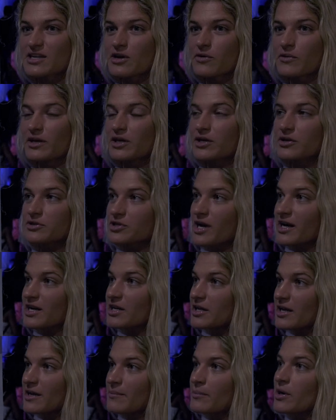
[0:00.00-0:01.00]
So we try
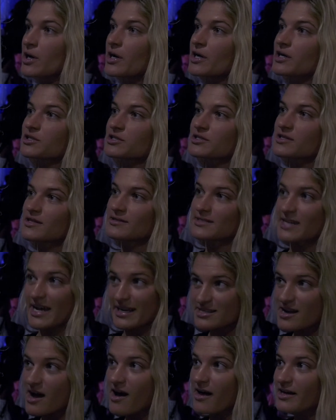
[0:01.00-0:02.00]
to emerge
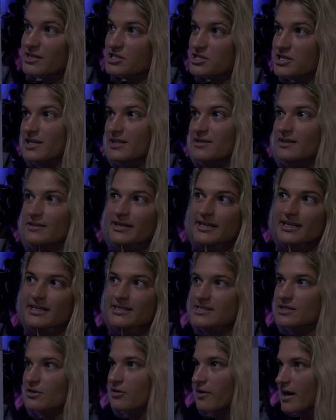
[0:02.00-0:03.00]
technology and the
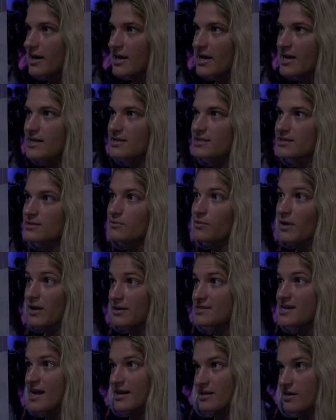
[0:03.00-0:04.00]
latest and greatest
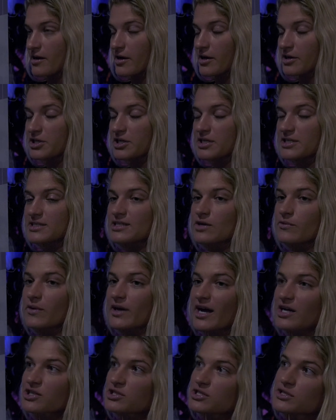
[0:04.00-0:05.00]
with okay. technology. So we
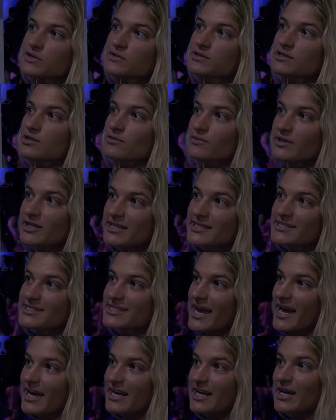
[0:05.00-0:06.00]
actually use 3D
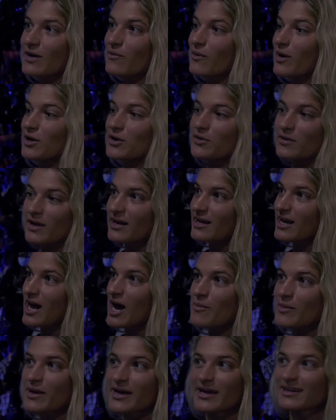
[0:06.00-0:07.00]
scanning where you can
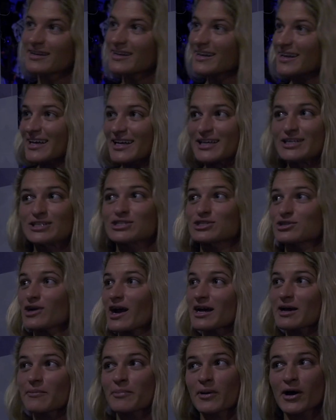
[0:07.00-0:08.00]
come in,
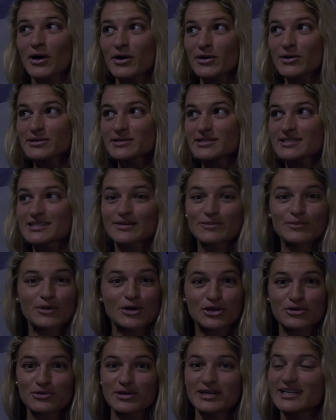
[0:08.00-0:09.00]
strike a pose,
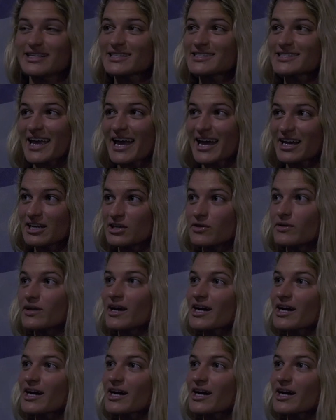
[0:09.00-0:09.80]
we'll 3D scan you and